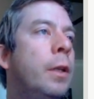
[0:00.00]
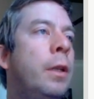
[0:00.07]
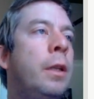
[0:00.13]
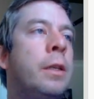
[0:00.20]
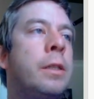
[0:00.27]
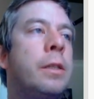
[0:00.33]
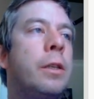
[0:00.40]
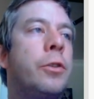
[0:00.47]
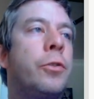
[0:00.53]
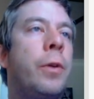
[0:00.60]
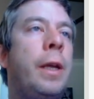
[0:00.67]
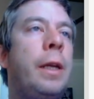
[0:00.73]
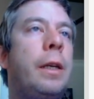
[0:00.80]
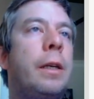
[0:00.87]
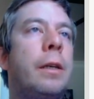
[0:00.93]
This is a
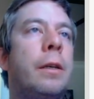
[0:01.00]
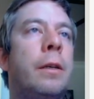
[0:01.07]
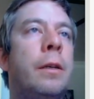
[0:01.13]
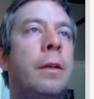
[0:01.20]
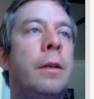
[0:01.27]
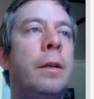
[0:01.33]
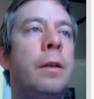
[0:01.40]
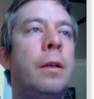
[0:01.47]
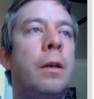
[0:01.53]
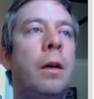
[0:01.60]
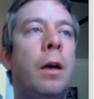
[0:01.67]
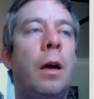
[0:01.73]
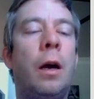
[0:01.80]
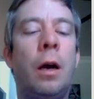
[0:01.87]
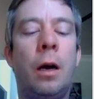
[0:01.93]
drink.
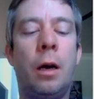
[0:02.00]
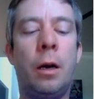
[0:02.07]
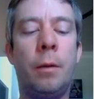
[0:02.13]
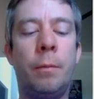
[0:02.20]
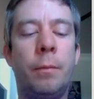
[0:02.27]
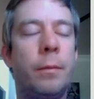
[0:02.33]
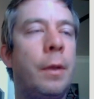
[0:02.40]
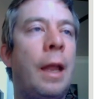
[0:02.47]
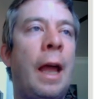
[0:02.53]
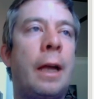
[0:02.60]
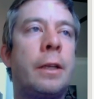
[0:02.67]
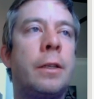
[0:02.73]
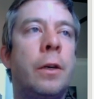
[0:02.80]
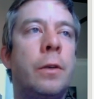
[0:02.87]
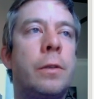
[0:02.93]
Um,
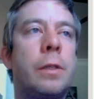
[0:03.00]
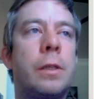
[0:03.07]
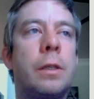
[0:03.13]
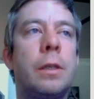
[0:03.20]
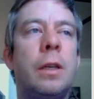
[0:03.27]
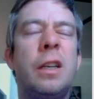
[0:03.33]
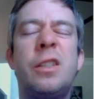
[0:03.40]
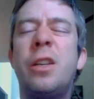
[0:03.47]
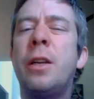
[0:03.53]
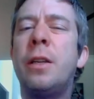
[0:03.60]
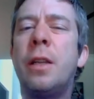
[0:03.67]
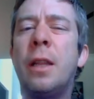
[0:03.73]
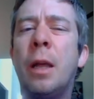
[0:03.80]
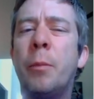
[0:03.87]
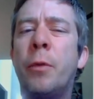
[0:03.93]
lactose. I should have
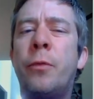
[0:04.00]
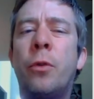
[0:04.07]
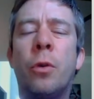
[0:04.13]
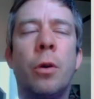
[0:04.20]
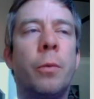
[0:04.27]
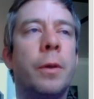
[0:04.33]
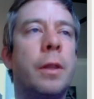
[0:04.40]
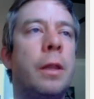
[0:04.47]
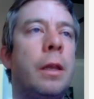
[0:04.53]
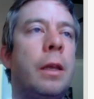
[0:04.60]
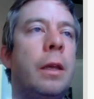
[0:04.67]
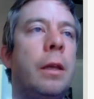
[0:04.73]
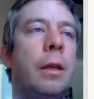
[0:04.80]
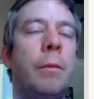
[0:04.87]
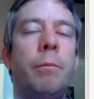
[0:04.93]
done that before with
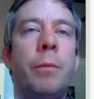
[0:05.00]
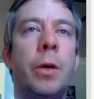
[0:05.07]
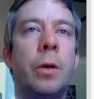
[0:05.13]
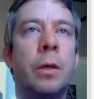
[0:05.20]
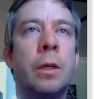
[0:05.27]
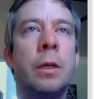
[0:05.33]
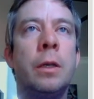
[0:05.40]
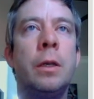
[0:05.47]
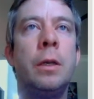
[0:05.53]
the milk.